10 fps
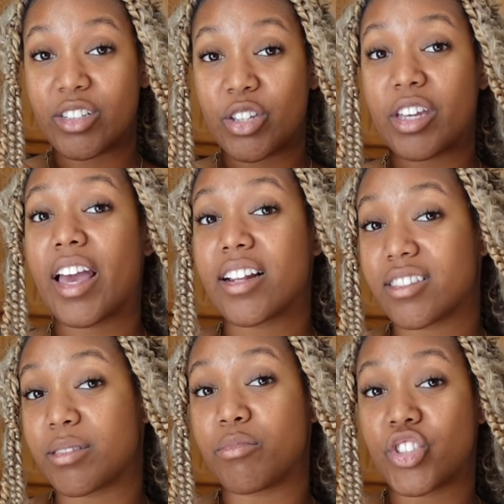you get
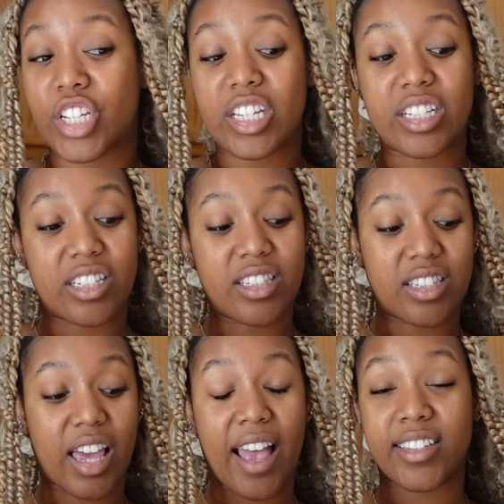some
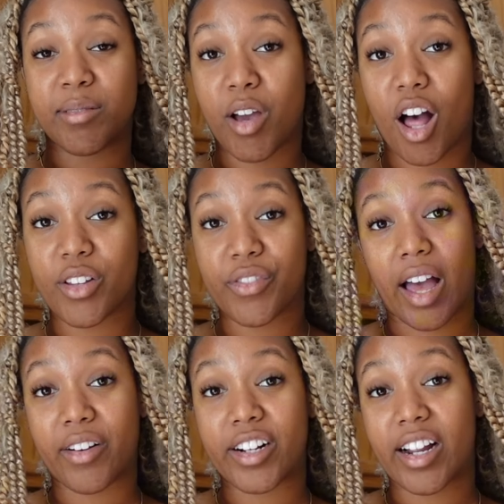cheese and some
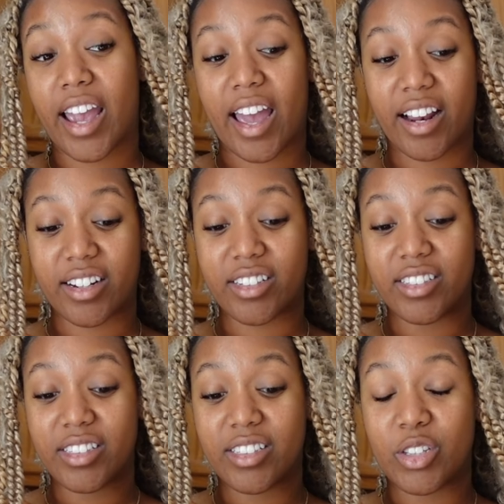cauliflower and
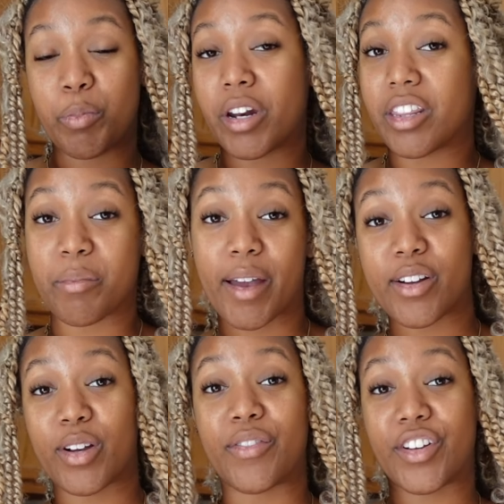you put it in the
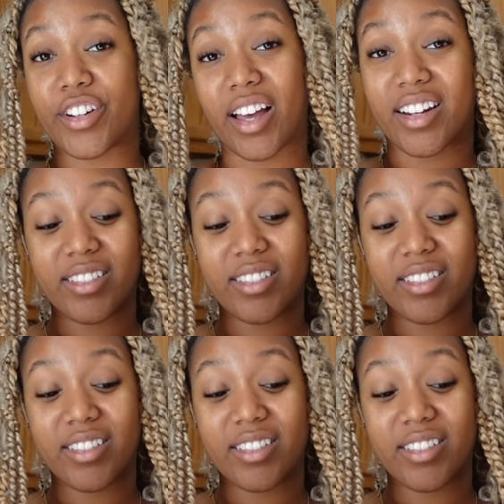microwave and you're done.